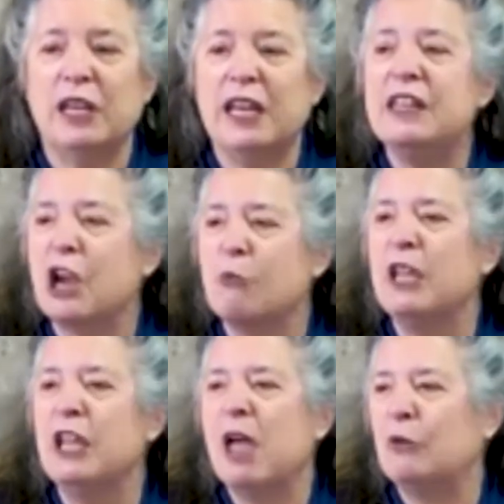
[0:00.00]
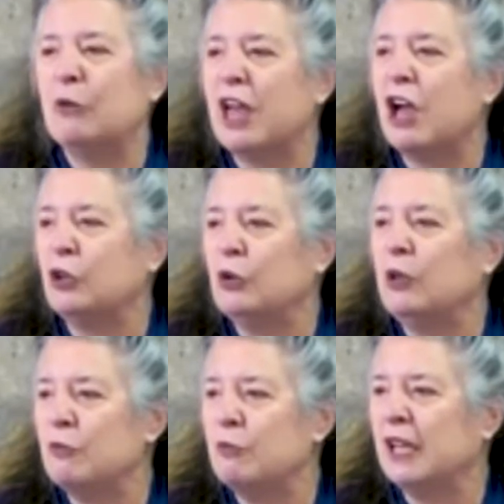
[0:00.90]
needs are being met without you
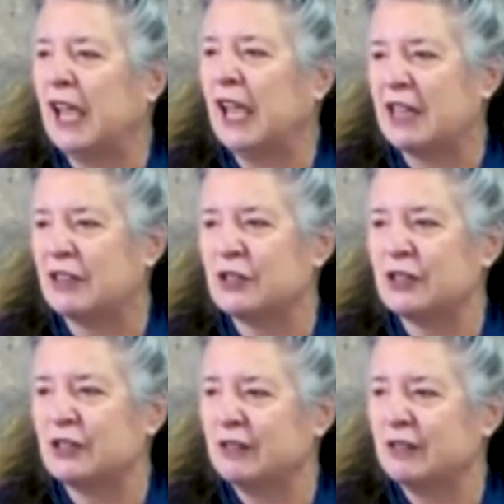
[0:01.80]
even being asked.